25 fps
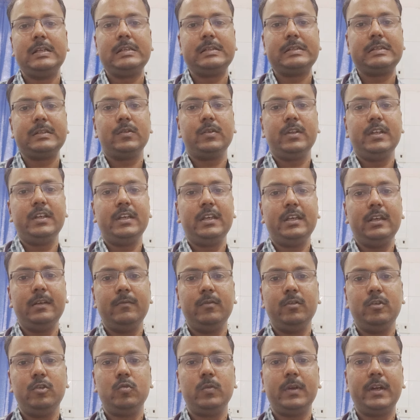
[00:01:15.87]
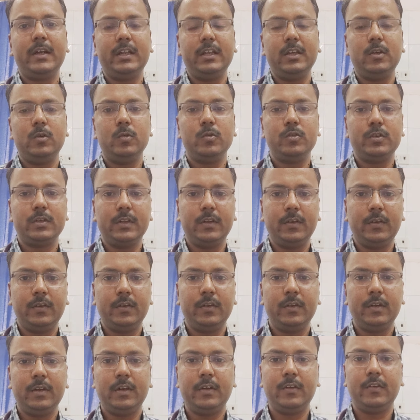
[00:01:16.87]
So they give you 20
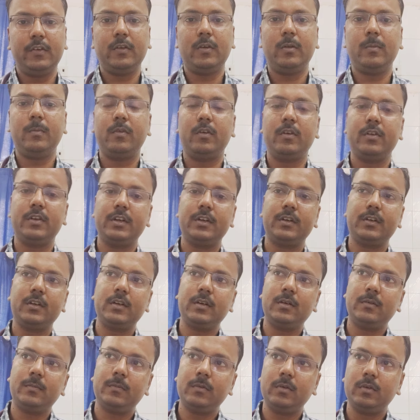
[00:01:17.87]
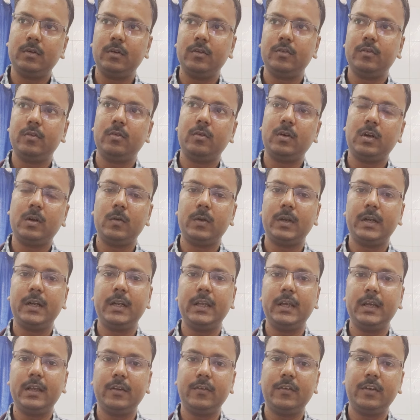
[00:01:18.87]
questions. It's on projector throughout
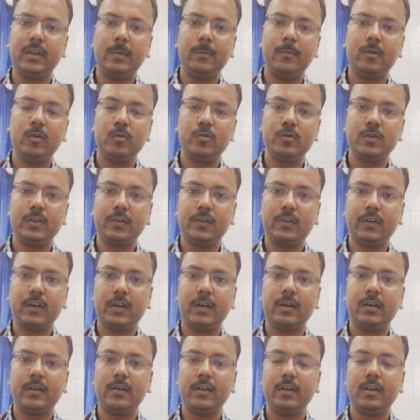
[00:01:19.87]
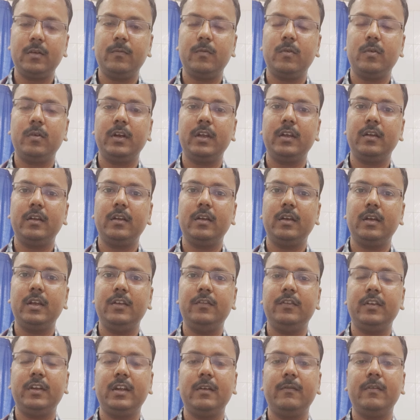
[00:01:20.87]
India. Same questions are there for
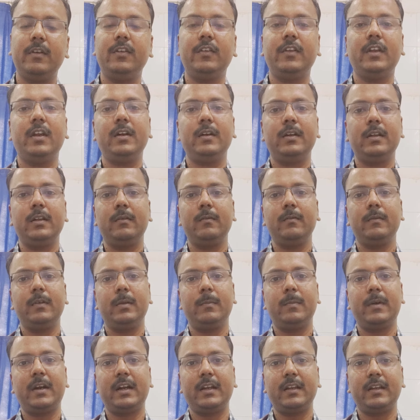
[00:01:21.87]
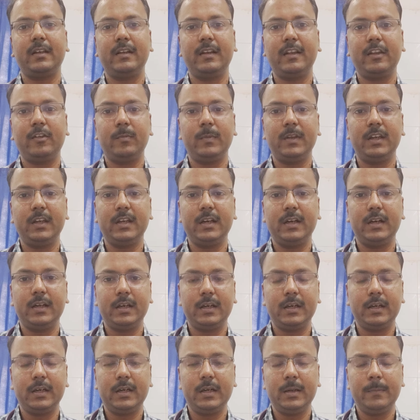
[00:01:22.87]
each and every center where practical has been
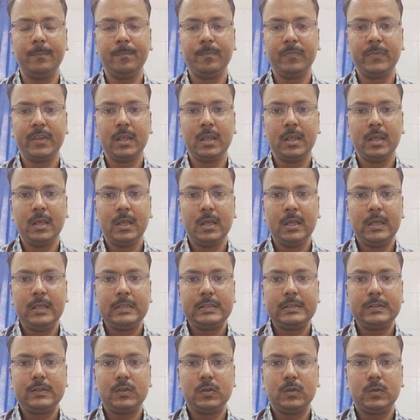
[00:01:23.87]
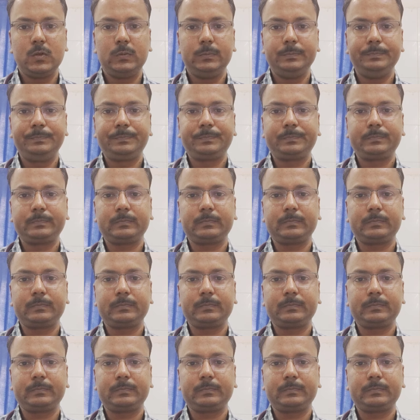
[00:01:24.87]
conducted. So